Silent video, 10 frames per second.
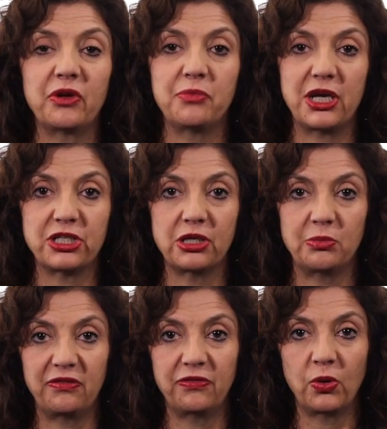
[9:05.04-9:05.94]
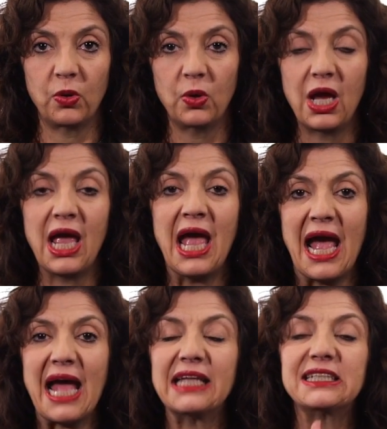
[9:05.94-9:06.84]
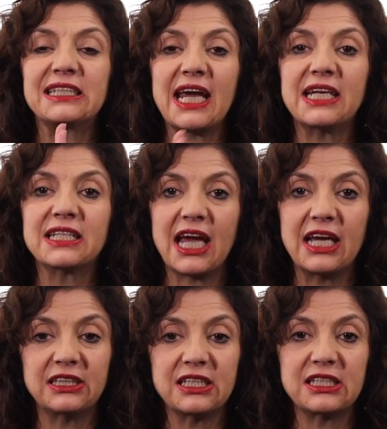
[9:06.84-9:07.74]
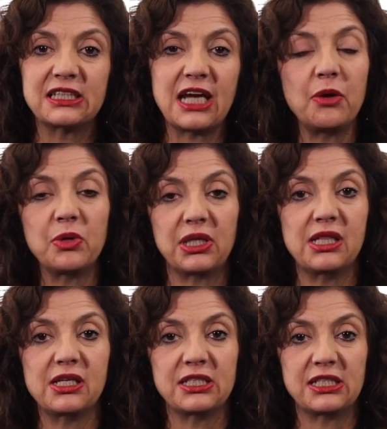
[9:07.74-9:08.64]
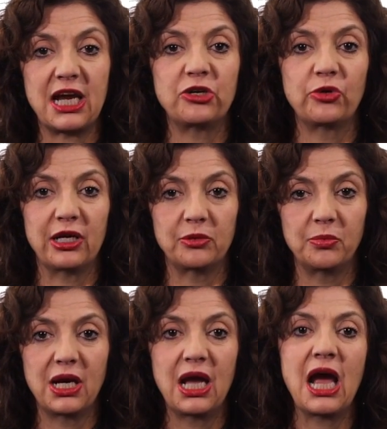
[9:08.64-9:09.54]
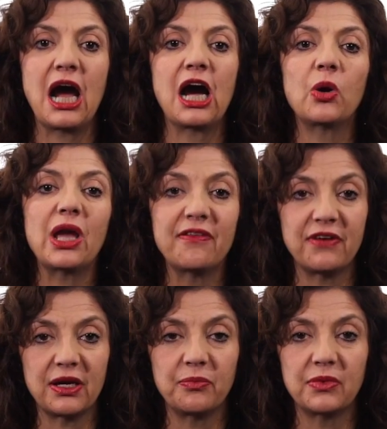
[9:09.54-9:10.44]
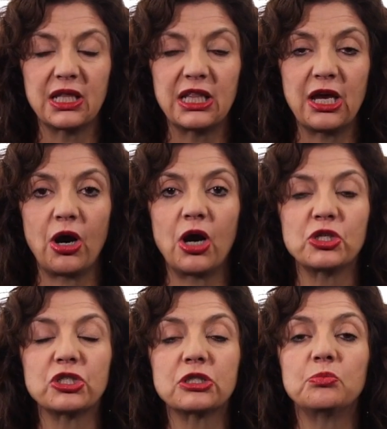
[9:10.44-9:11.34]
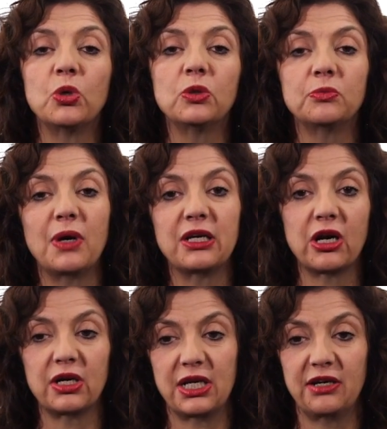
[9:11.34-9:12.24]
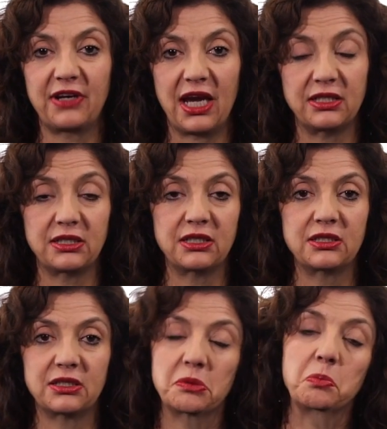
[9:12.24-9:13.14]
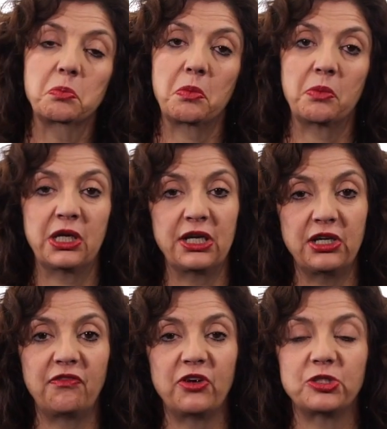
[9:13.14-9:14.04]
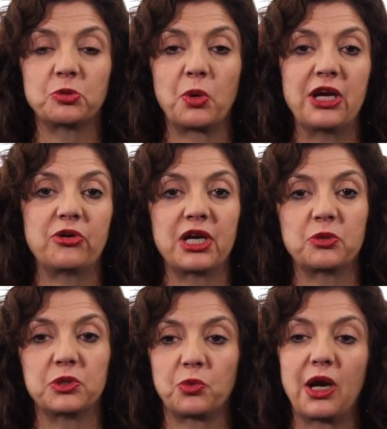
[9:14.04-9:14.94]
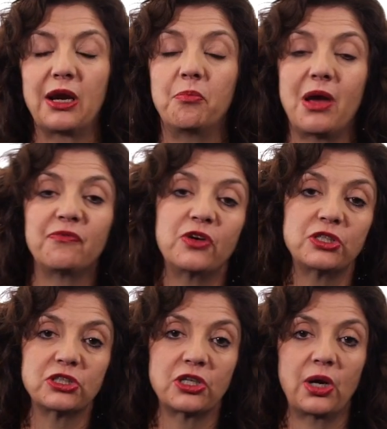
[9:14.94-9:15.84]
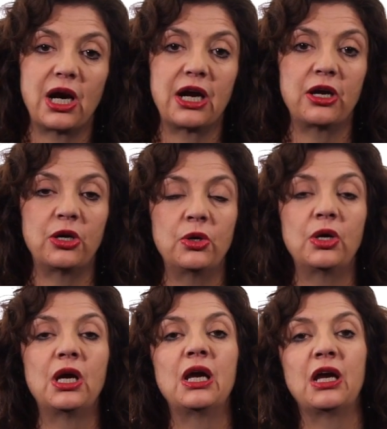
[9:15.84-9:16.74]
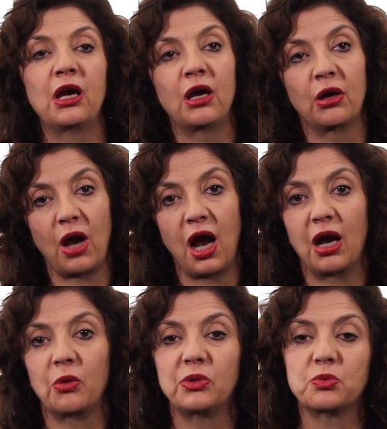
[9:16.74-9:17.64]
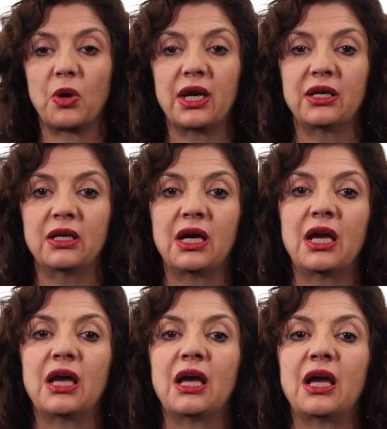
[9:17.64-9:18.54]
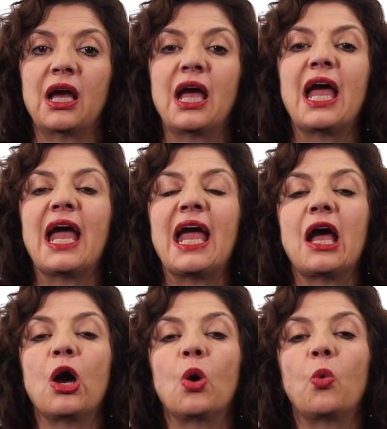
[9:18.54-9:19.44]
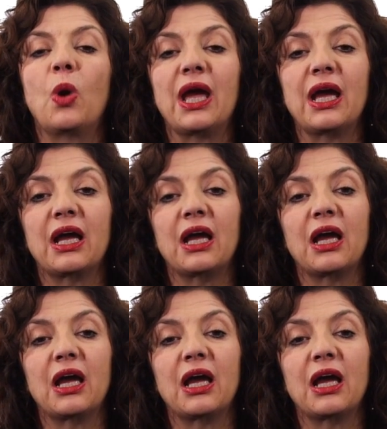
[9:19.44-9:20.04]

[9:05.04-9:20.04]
we've mentioned before, and state cases stay within the state realm. However, there are a small minority of cases, Gideon versus Wainwright was one, Mapp versus Ohio was one, where